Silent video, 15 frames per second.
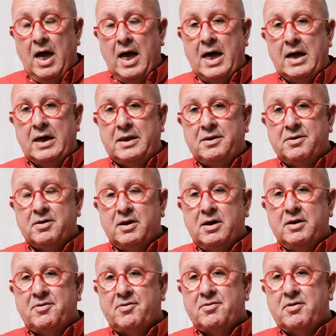and
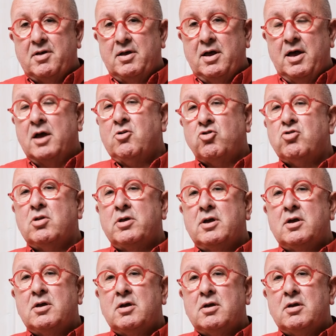it's
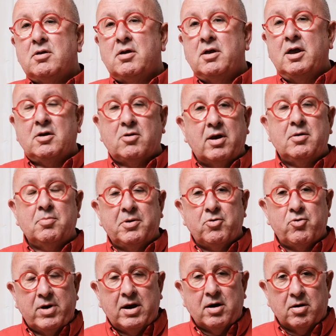actually incredibly
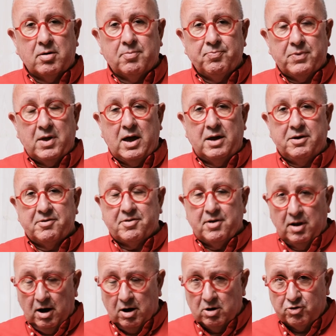rare, and it's the
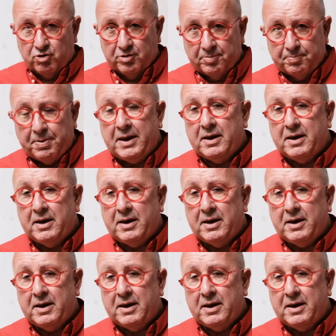largest